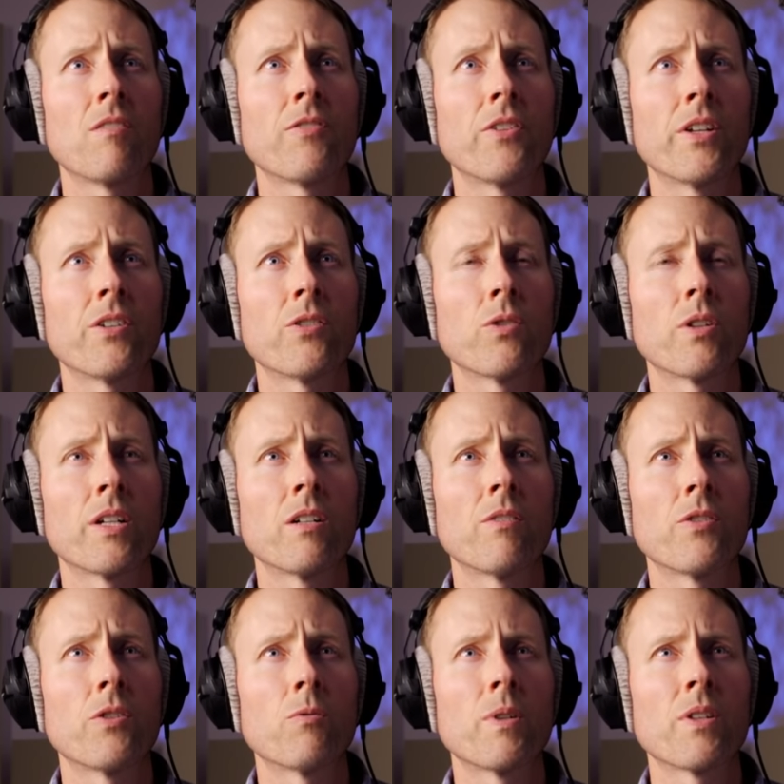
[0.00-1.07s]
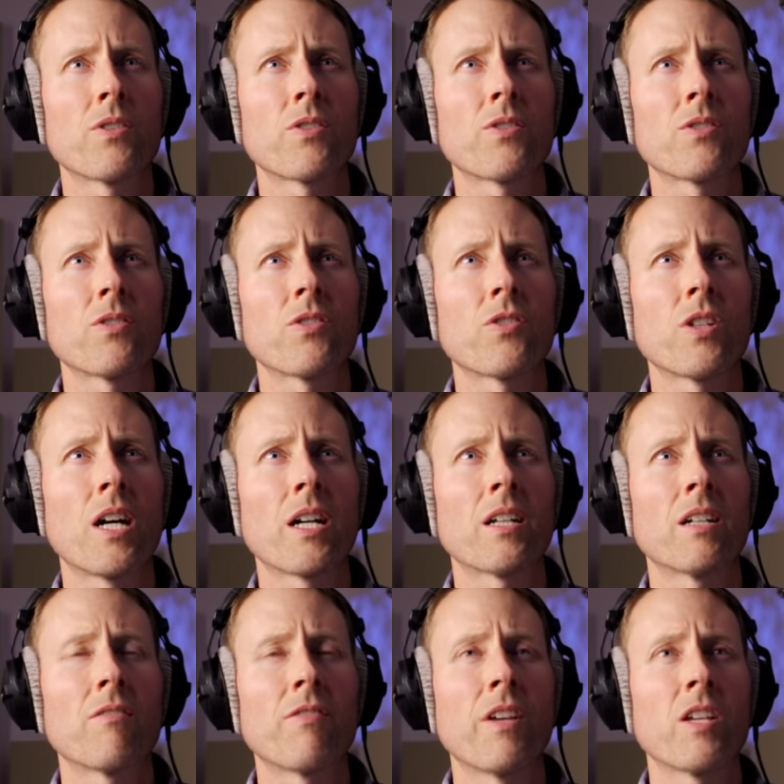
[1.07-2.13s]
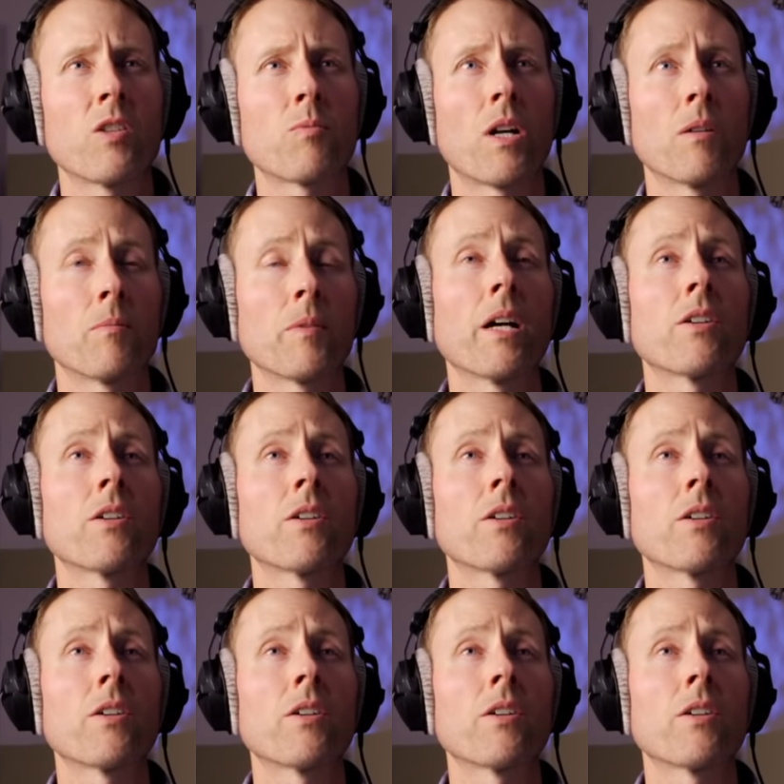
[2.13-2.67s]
for indoor interview risks shotgun phase problem?